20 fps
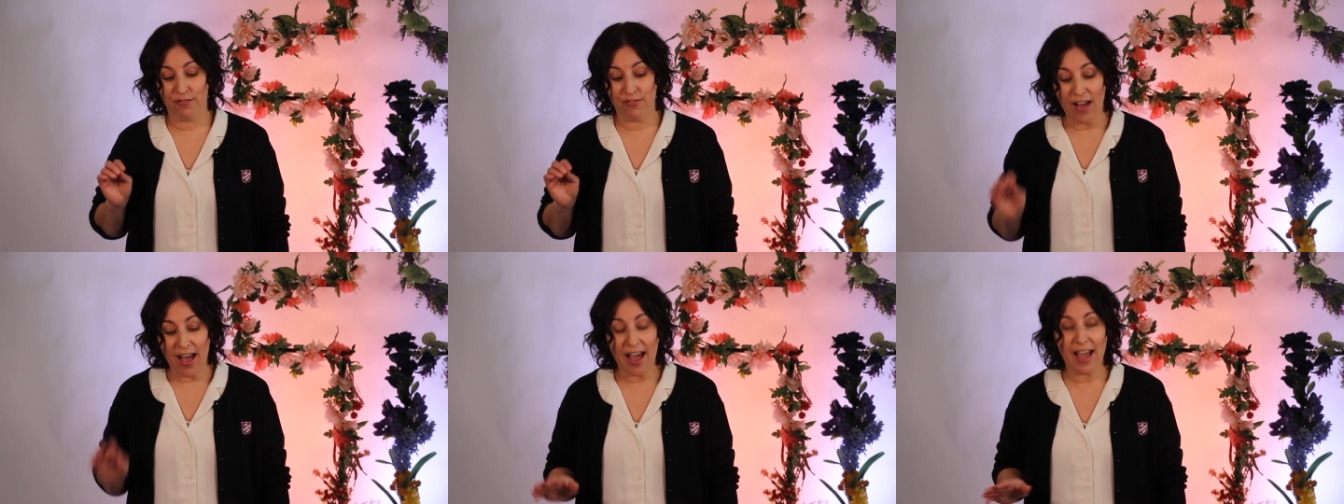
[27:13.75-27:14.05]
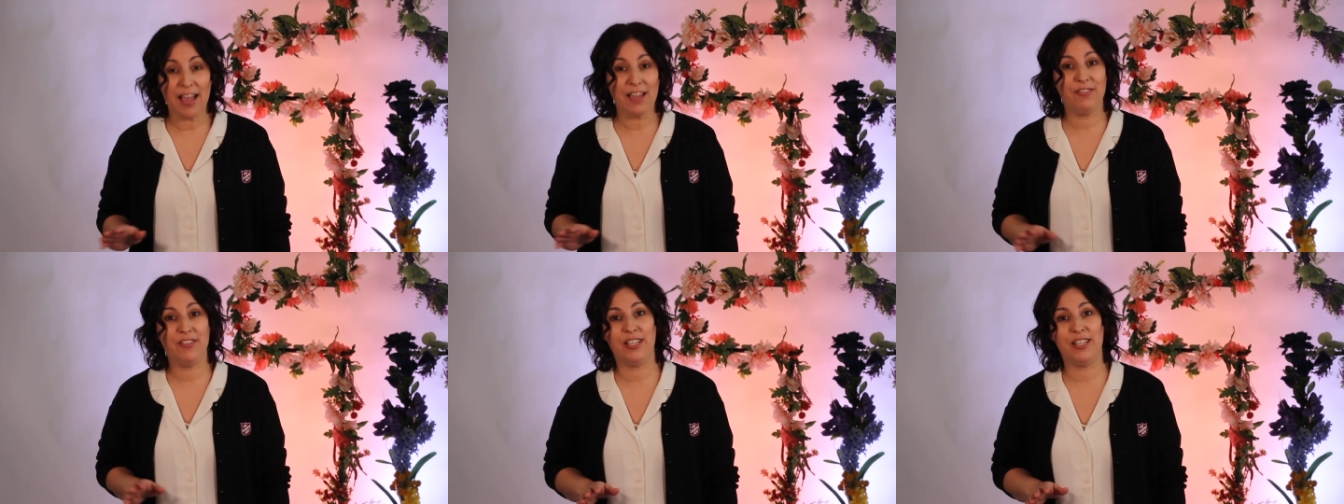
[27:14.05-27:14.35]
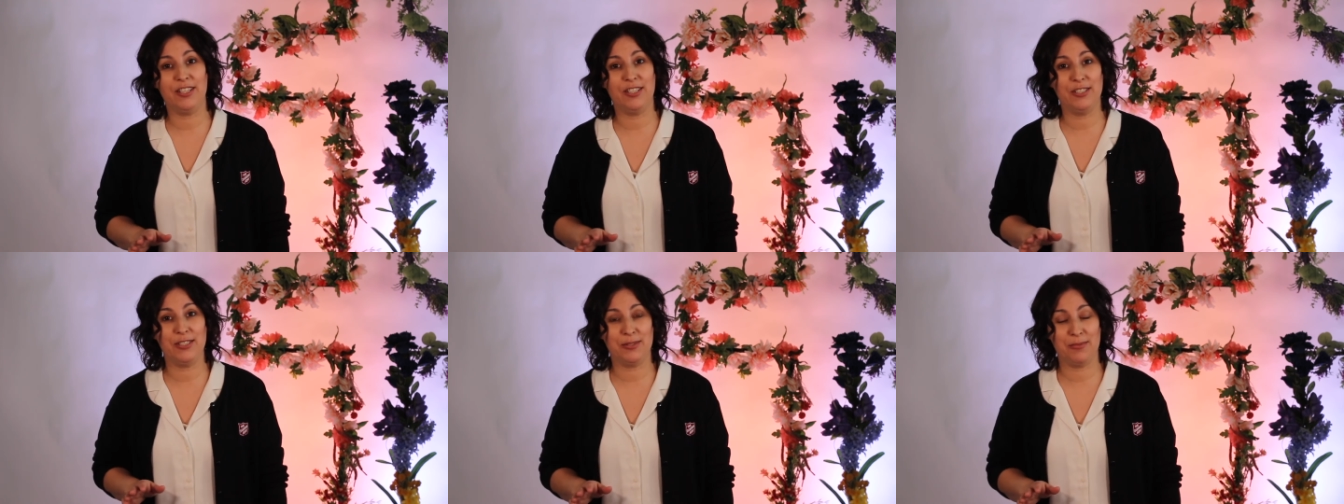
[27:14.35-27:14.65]
five
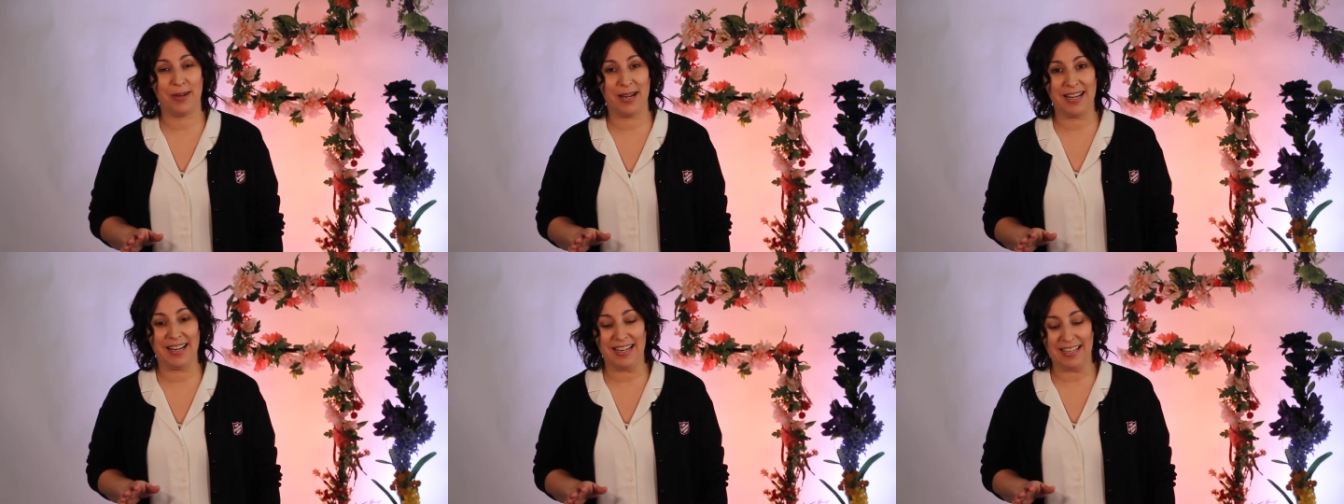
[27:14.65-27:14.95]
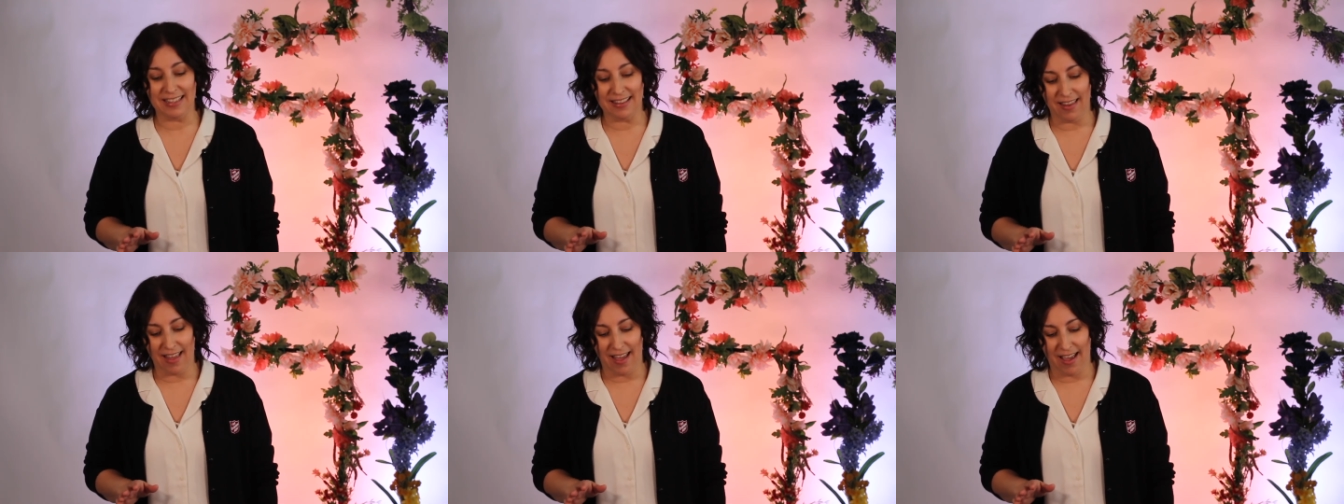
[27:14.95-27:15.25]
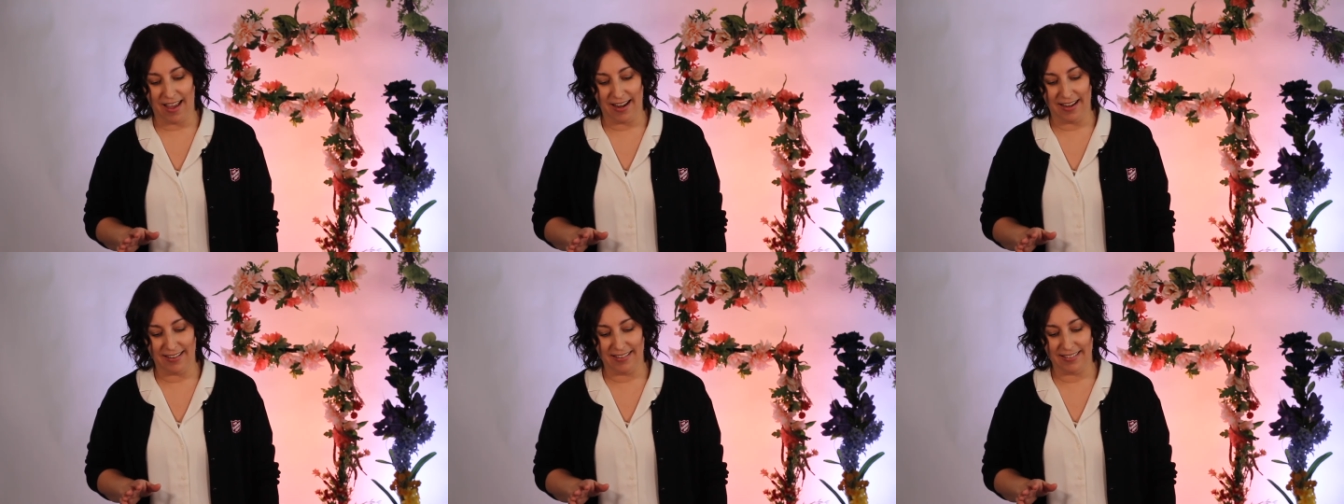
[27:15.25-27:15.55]
years waiting in
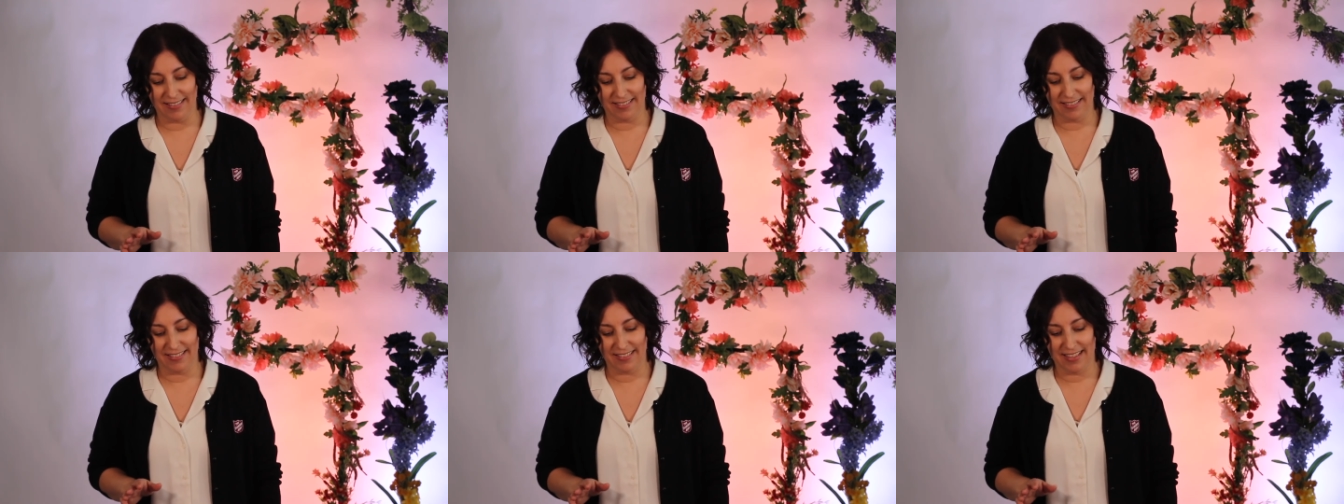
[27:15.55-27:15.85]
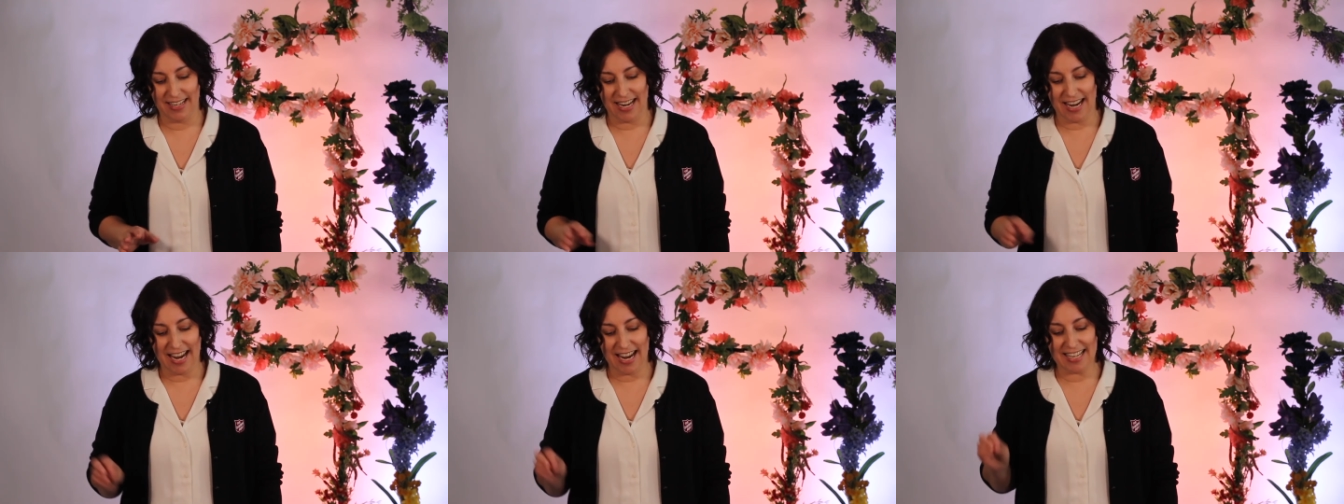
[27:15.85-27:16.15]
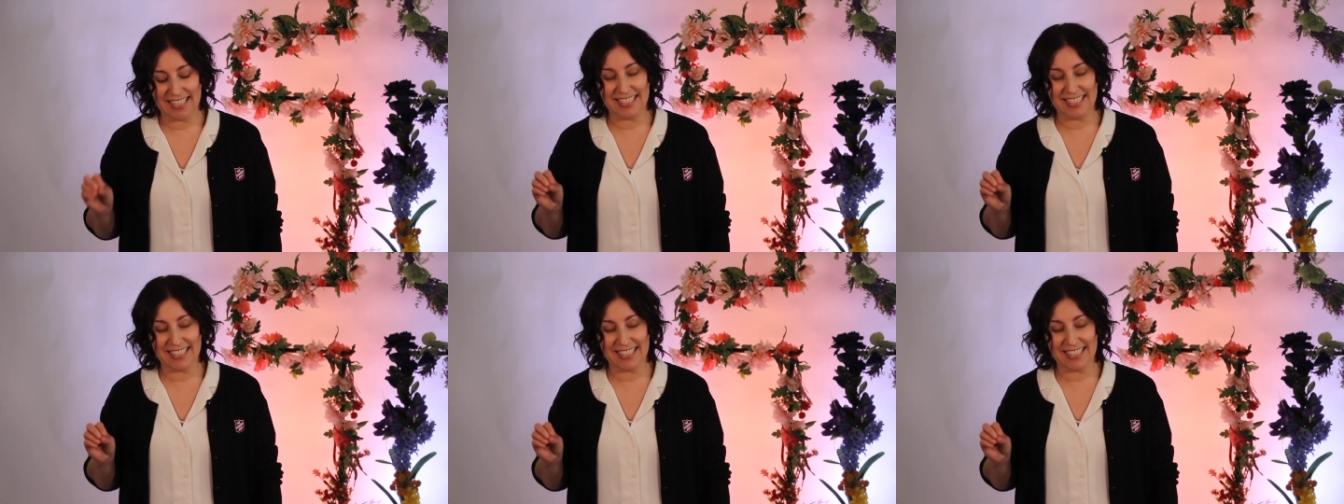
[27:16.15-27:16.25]
line,